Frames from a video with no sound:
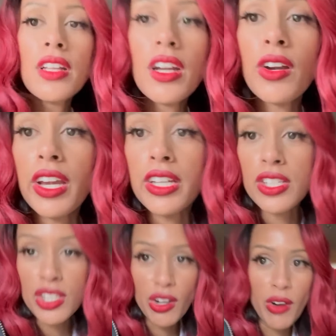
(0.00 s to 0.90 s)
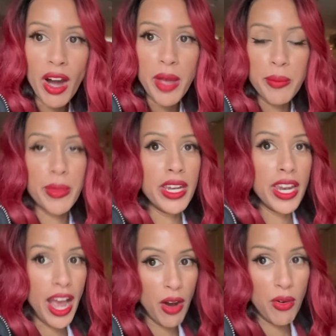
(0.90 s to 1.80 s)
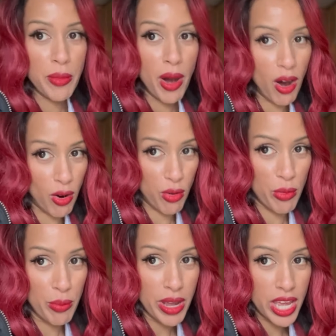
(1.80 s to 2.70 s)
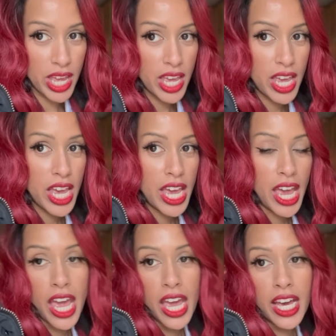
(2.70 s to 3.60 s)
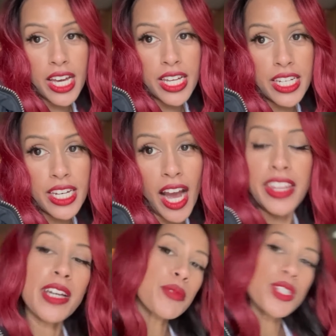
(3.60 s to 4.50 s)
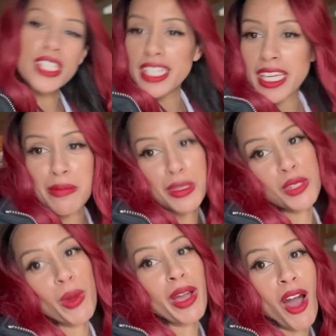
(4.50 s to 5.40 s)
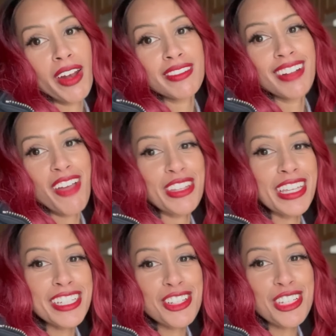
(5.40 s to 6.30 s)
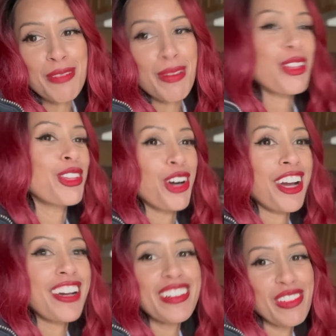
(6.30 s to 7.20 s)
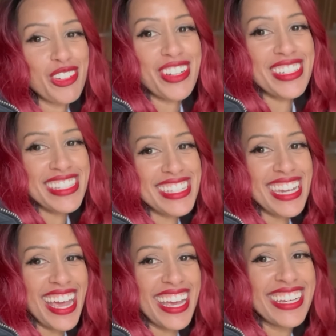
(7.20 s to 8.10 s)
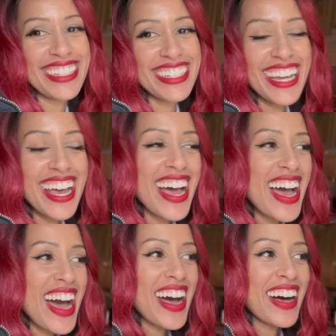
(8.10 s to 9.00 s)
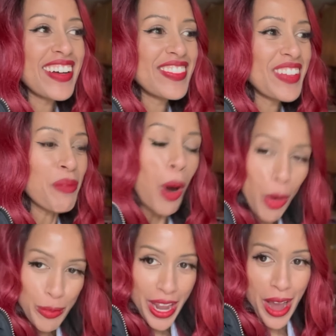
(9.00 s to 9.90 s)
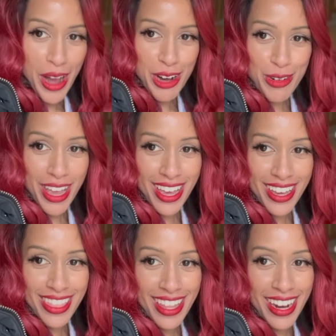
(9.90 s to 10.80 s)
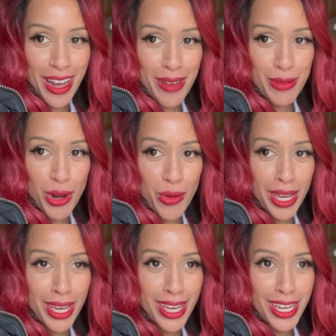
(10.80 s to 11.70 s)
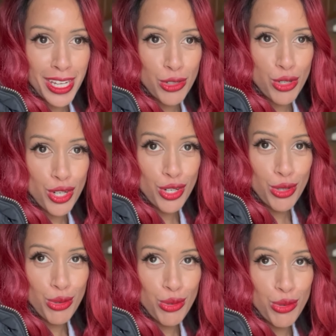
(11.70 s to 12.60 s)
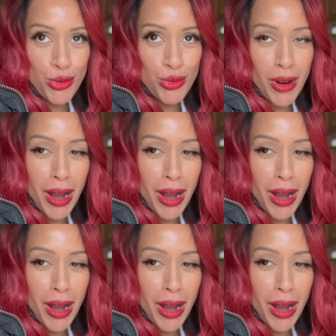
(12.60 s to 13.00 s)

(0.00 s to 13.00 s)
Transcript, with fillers: Okay, so now I'm home, and I think I'm just gonna keep this wig on. I feel like it's just gonna be a look for the rest of the day. I'm home now, and then I'm going to,